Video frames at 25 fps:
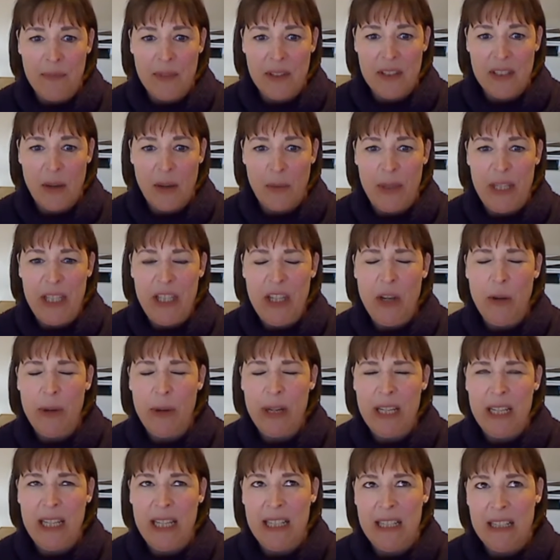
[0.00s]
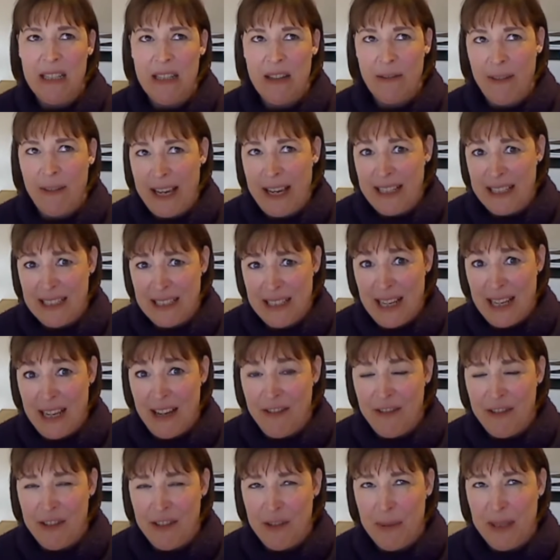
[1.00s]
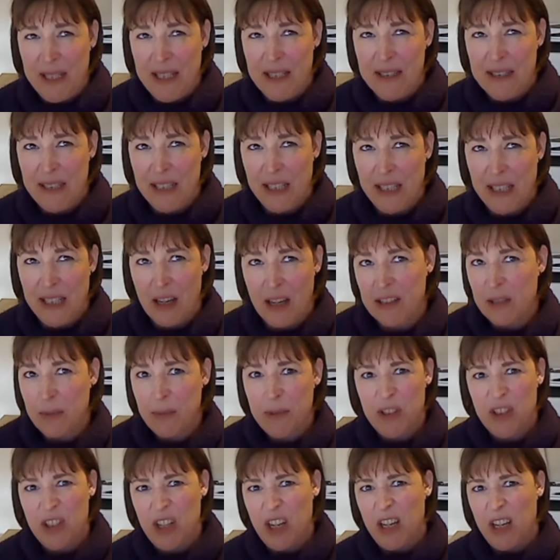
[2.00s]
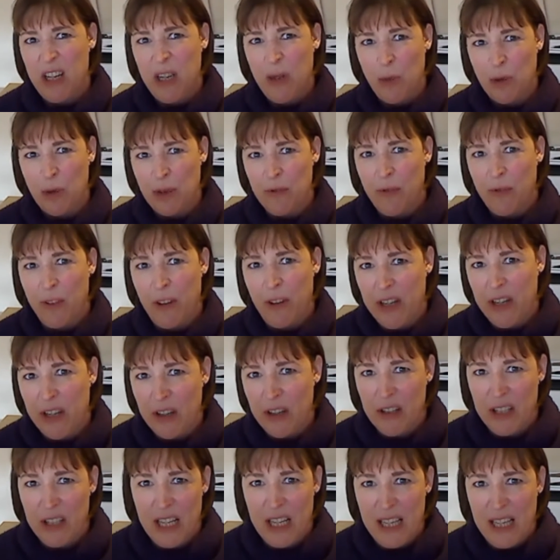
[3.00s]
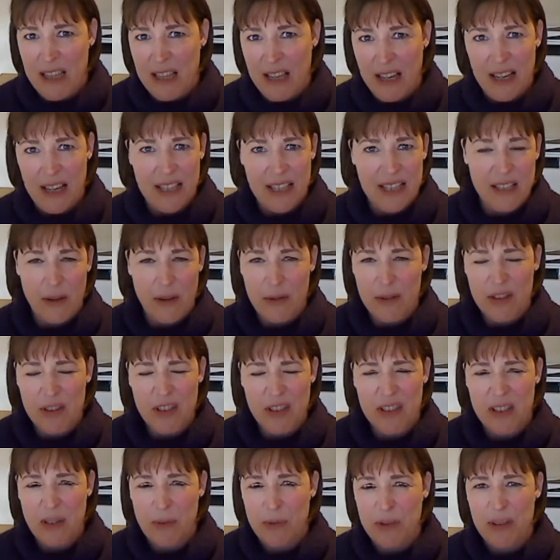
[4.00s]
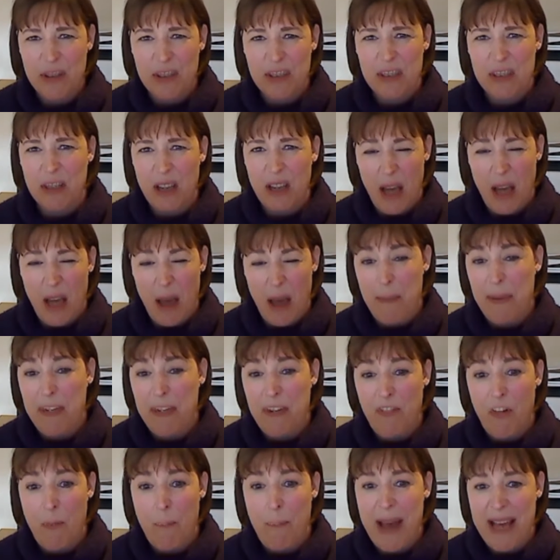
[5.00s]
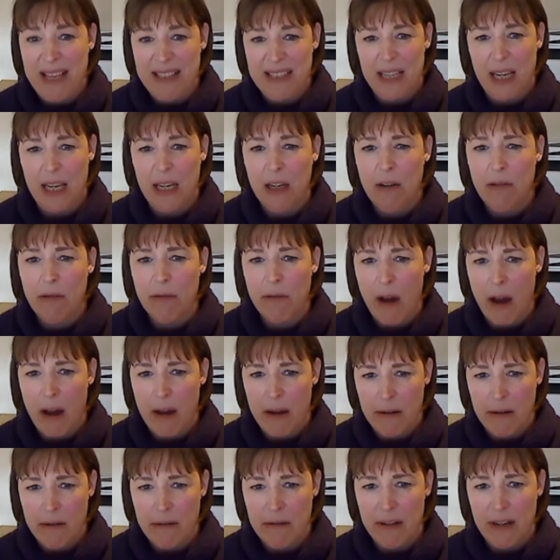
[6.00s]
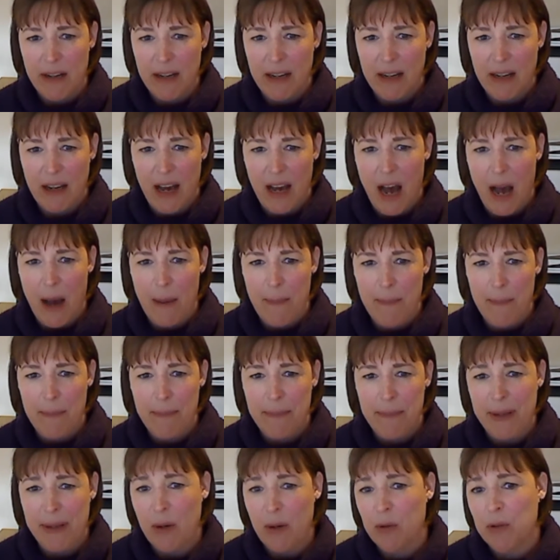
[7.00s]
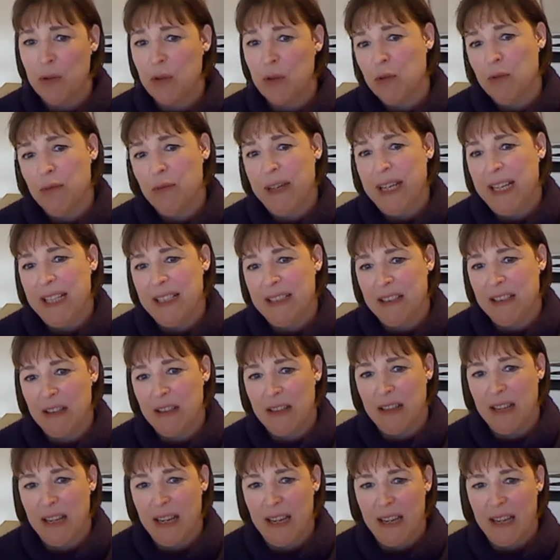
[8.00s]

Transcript: So we knew it needed a facelift because the customer journey wasn't very good either. So it was just a bit of a mess. It had grown beyond all reason.